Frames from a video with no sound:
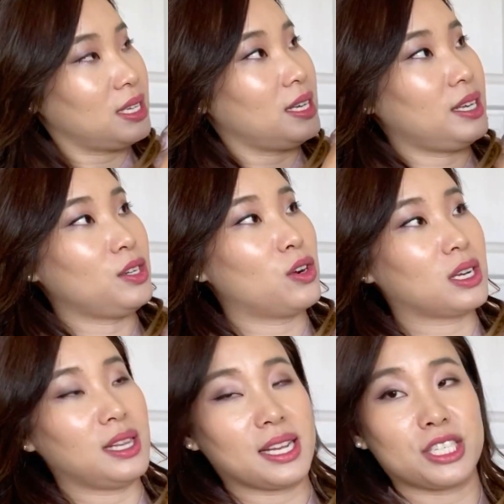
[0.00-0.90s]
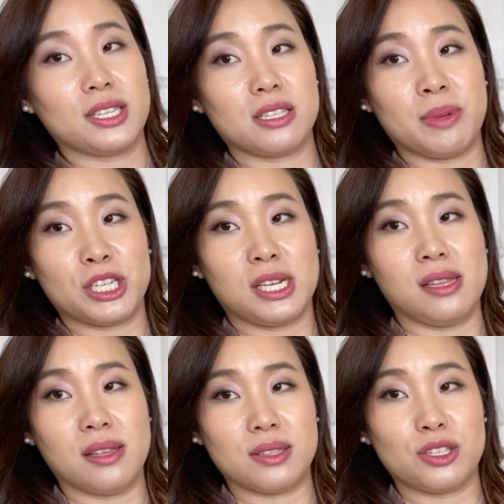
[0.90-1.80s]
in your collection, especially
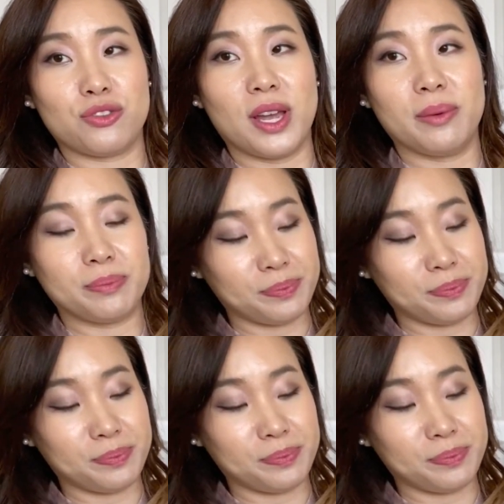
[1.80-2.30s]
this strap.